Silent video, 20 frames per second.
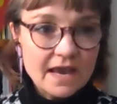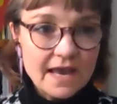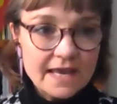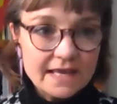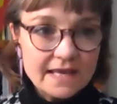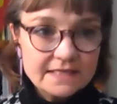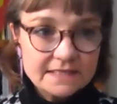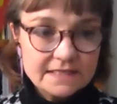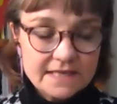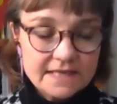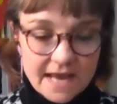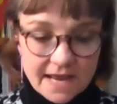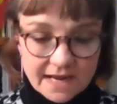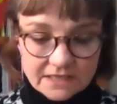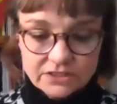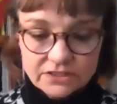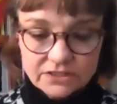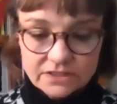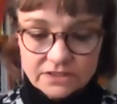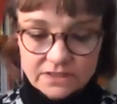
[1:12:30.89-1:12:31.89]
And it
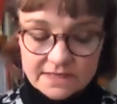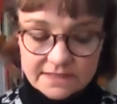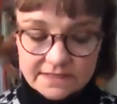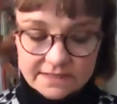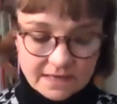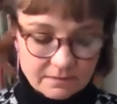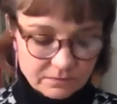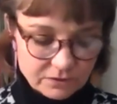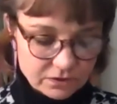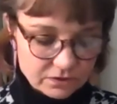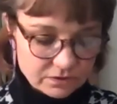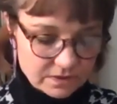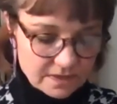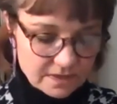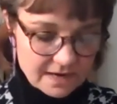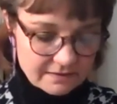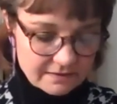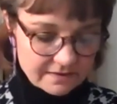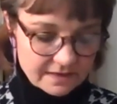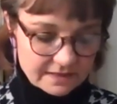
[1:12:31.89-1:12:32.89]
actually is up to
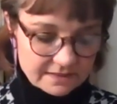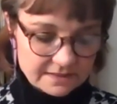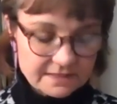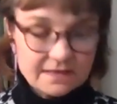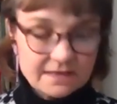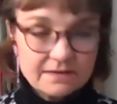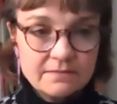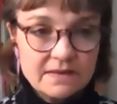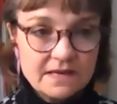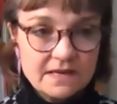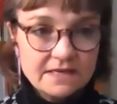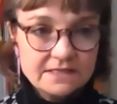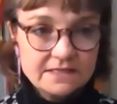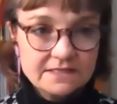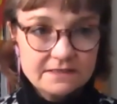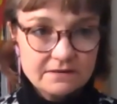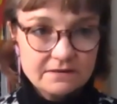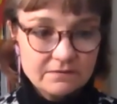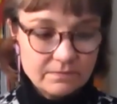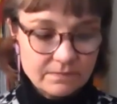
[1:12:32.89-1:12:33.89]
an ethics committee
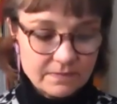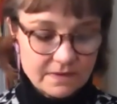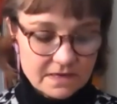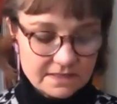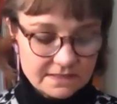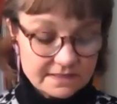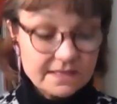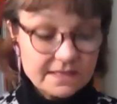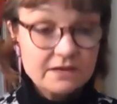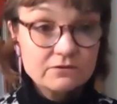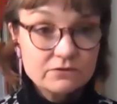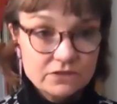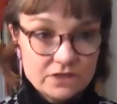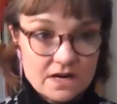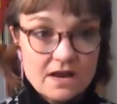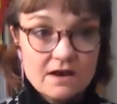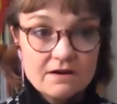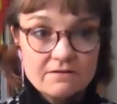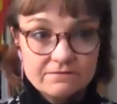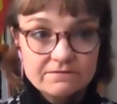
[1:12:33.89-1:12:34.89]
to be skilled
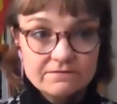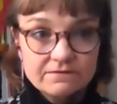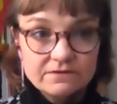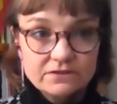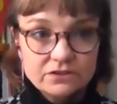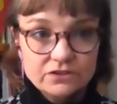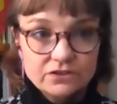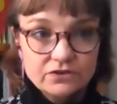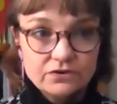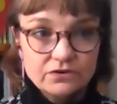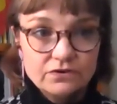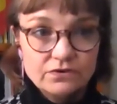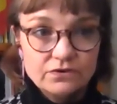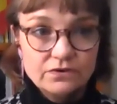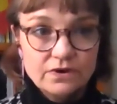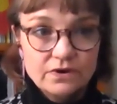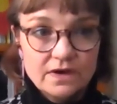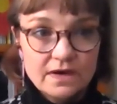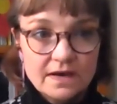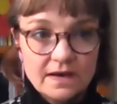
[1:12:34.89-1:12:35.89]
enough
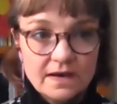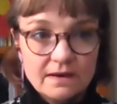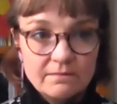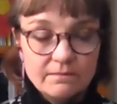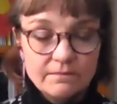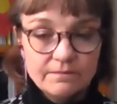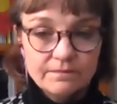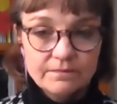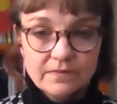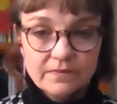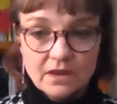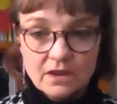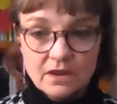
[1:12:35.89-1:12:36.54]
to um,